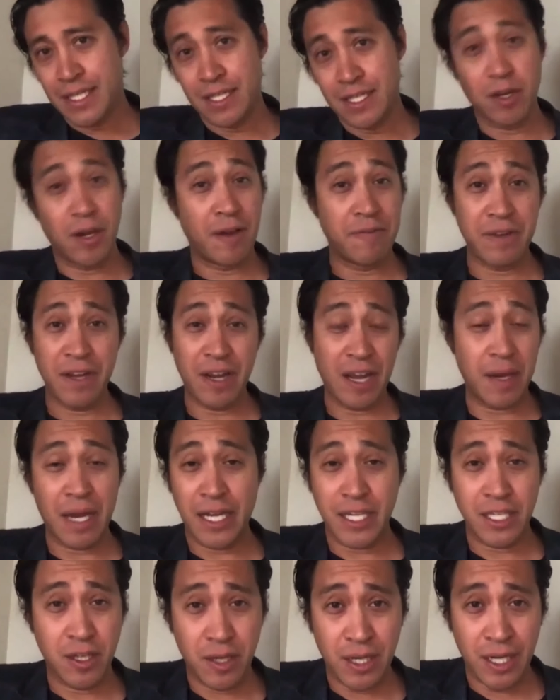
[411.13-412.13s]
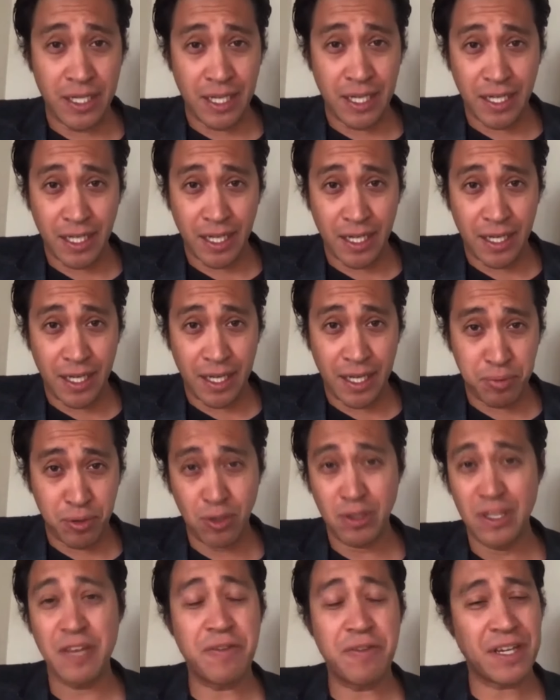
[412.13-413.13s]
a
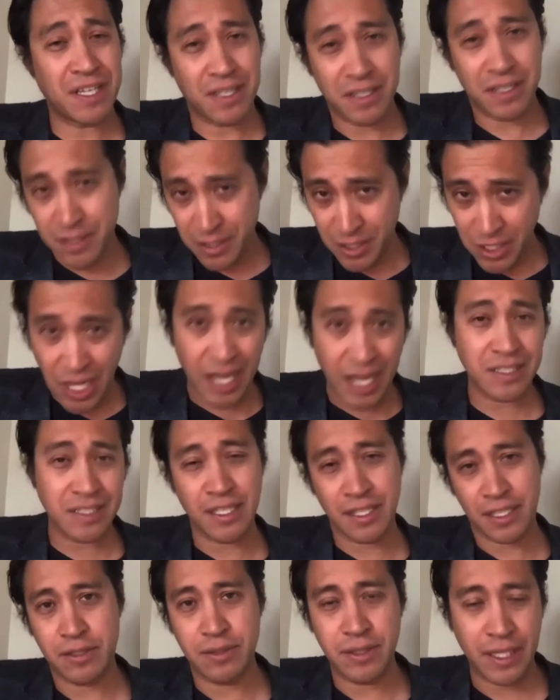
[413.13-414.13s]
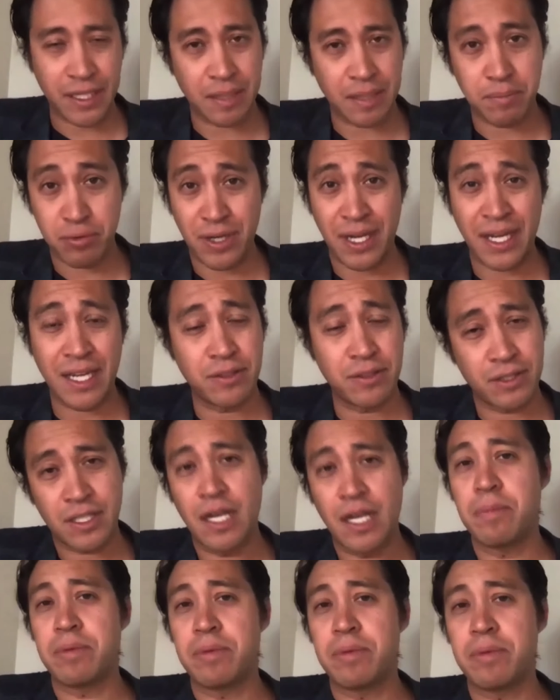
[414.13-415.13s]
prolific content creating brand or
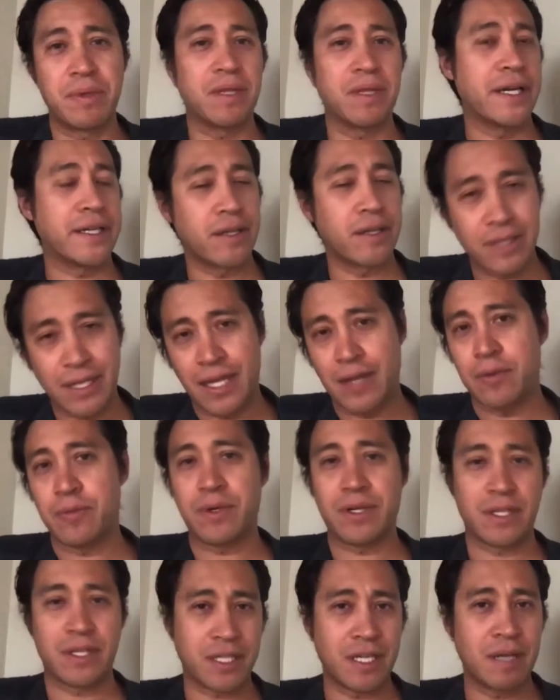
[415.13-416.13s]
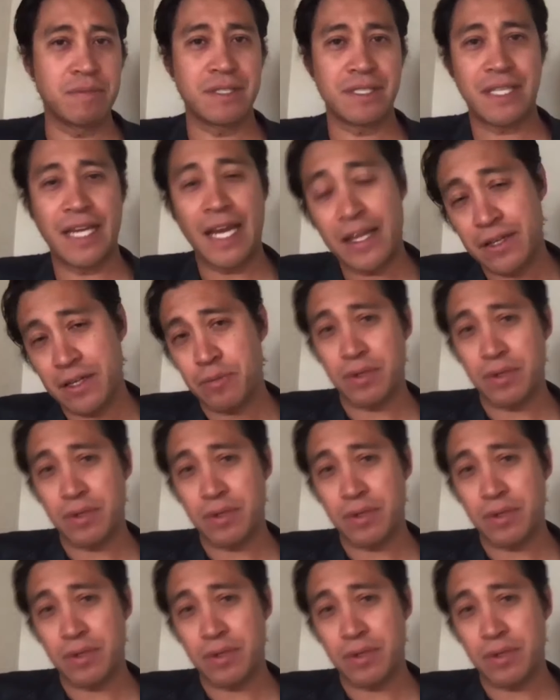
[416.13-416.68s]
company will be like, okay, we're going to come together.